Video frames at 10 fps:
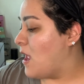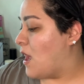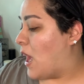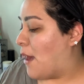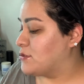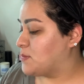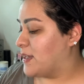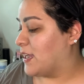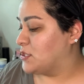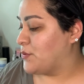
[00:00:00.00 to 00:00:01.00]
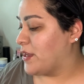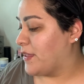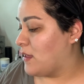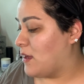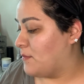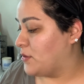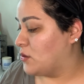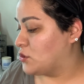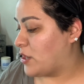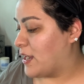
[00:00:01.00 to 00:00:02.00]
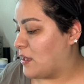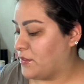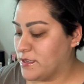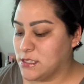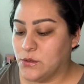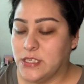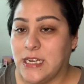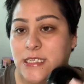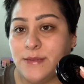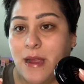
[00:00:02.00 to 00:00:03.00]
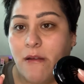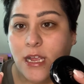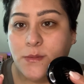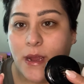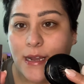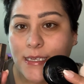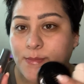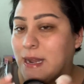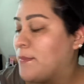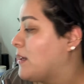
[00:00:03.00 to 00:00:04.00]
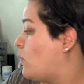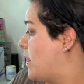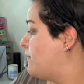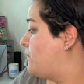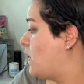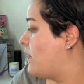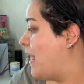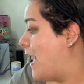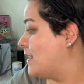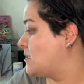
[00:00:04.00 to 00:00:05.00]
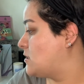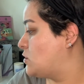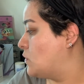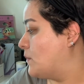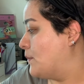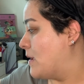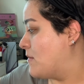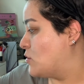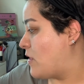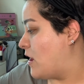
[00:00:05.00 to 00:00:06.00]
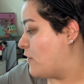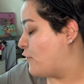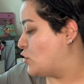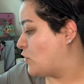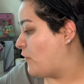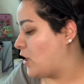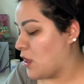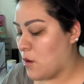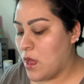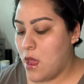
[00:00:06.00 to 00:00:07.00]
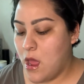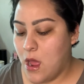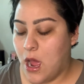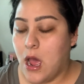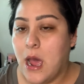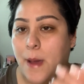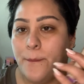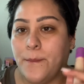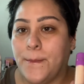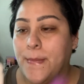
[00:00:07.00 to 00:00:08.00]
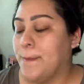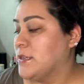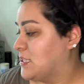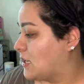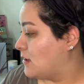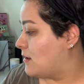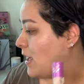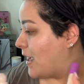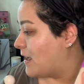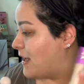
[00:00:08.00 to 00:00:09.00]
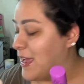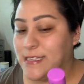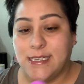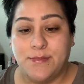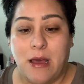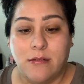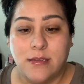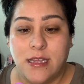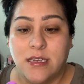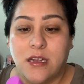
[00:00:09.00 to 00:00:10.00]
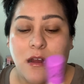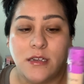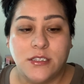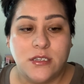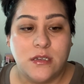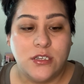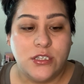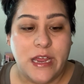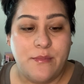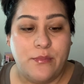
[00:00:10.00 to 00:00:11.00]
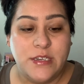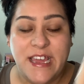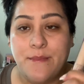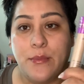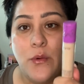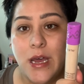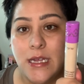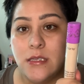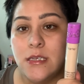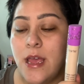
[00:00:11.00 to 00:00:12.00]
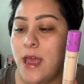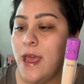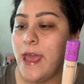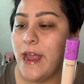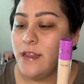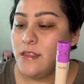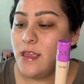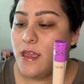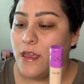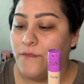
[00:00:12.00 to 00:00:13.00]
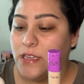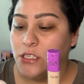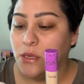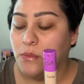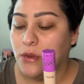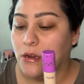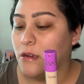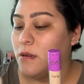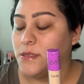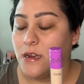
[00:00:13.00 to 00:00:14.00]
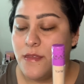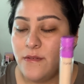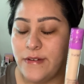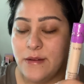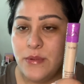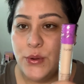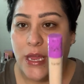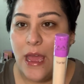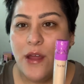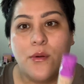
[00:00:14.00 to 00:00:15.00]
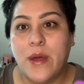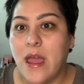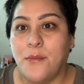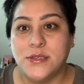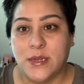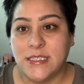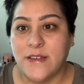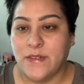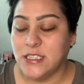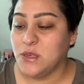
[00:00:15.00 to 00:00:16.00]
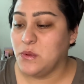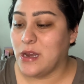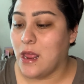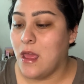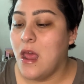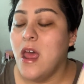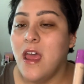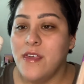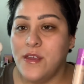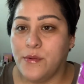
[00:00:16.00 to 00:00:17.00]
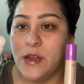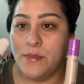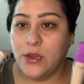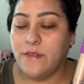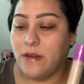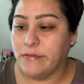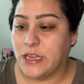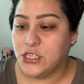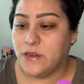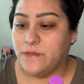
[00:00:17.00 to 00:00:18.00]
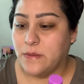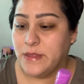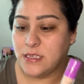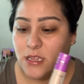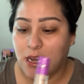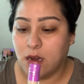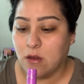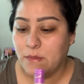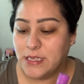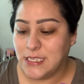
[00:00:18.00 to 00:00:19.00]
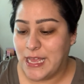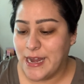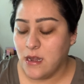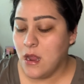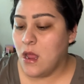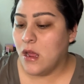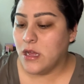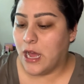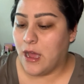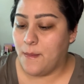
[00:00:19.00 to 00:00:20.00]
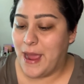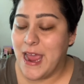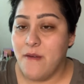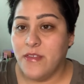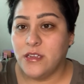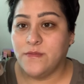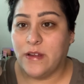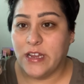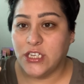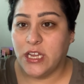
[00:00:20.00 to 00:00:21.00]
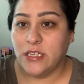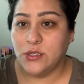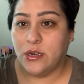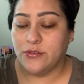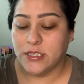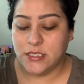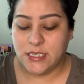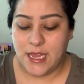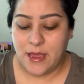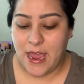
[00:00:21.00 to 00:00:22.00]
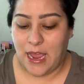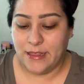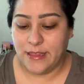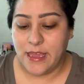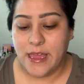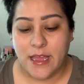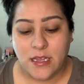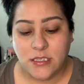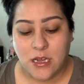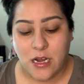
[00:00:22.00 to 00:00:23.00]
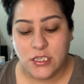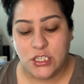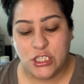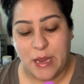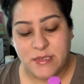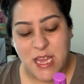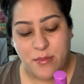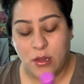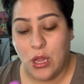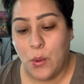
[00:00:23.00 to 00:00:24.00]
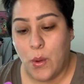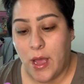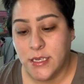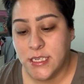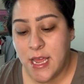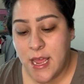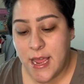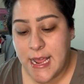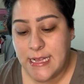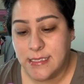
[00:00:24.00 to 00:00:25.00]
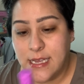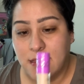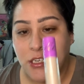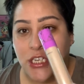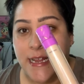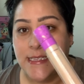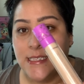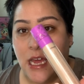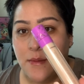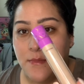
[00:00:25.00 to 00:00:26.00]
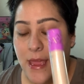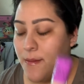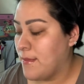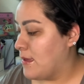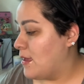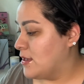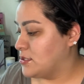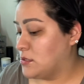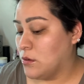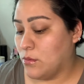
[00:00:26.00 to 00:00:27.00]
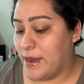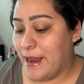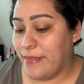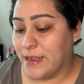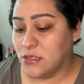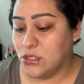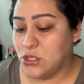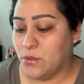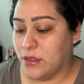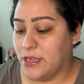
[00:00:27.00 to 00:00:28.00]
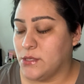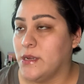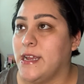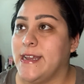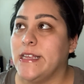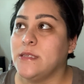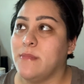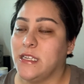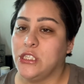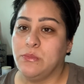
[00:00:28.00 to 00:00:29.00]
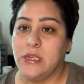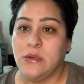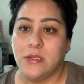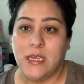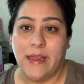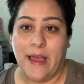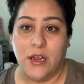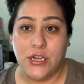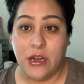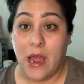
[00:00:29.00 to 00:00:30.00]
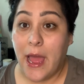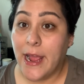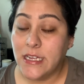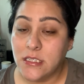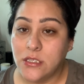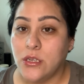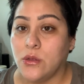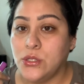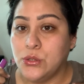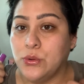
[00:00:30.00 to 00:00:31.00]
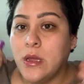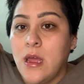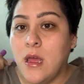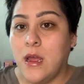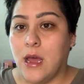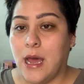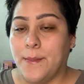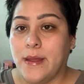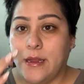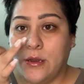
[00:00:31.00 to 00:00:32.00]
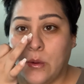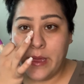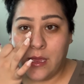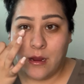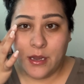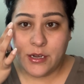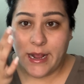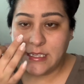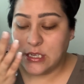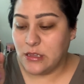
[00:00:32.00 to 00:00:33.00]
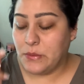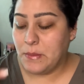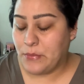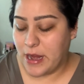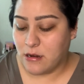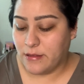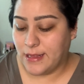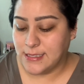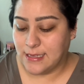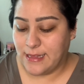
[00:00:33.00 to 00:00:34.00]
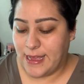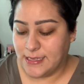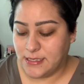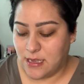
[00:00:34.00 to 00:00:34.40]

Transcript: I was planning on doing you know, trying out these Nude and Esomerics products, but I'm going to wait for that to maybe do that in a future video. In particular, I got asked about the Tarte Shape Tape wand and the Fenty Beauty, or I'm sorry, the Rare Beauty. I don't know why I always want to say Fenty Beauty. The Rare Beauty foundation from the Selena Gomez line. I have this foundation in 200C, and the Tarte Shape Tape Glow Wand is in the shade Sunbeam. So what I like to do with this one, it is meant to be used like under your eyes, you know, to you know, your under eyes look a little bit brighter and things like that.